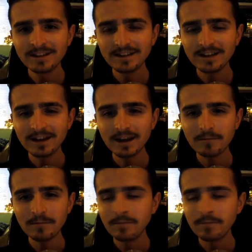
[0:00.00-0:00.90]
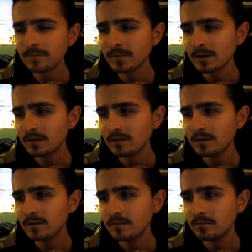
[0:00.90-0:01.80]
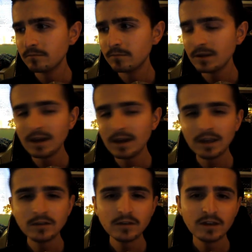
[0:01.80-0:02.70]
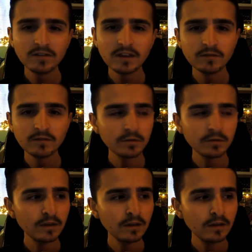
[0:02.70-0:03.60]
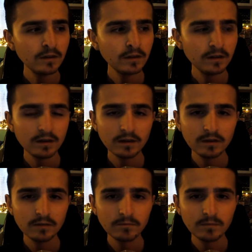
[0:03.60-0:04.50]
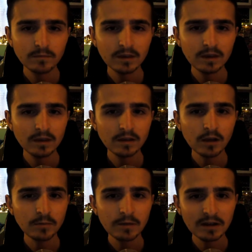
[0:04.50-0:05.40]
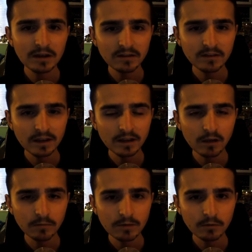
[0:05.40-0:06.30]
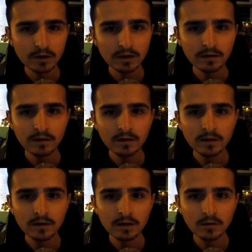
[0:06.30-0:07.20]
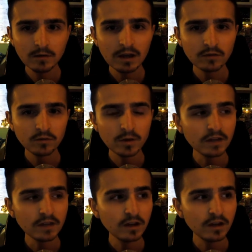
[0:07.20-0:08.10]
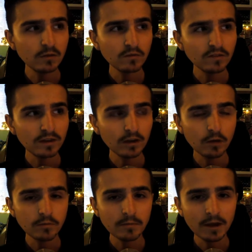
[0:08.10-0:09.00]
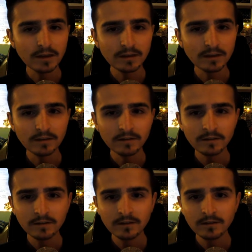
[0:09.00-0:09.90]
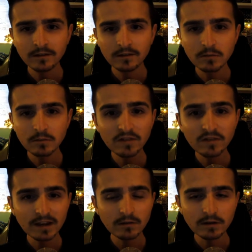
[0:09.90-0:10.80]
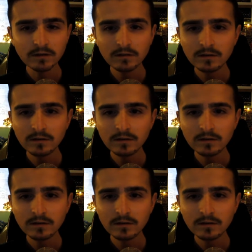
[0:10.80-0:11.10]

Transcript: But yeah, and you notice the difference between young people in Italy and young people here. When I was 20, I certainly wasn't that open-minded to music anyway.